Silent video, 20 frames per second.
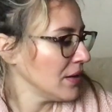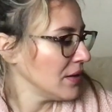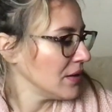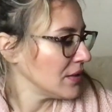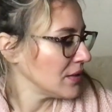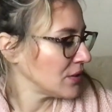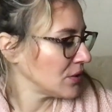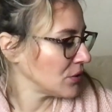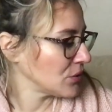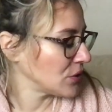
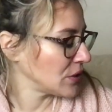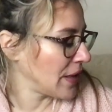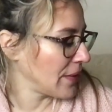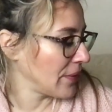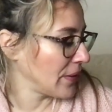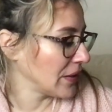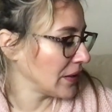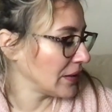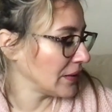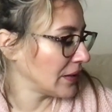so
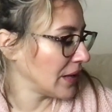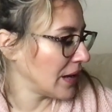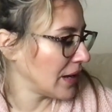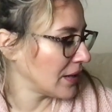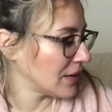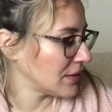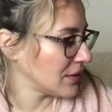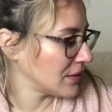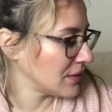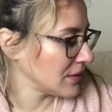something like
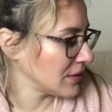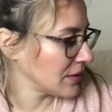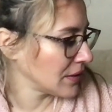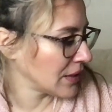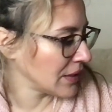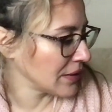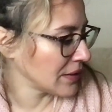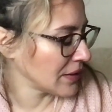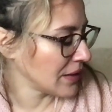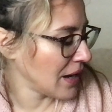that
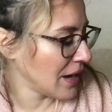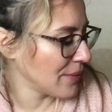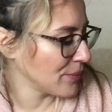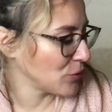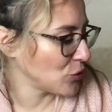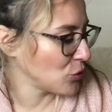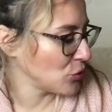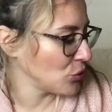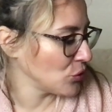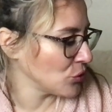can come
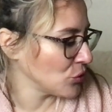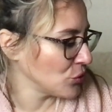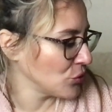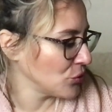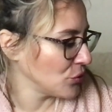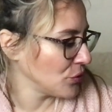to you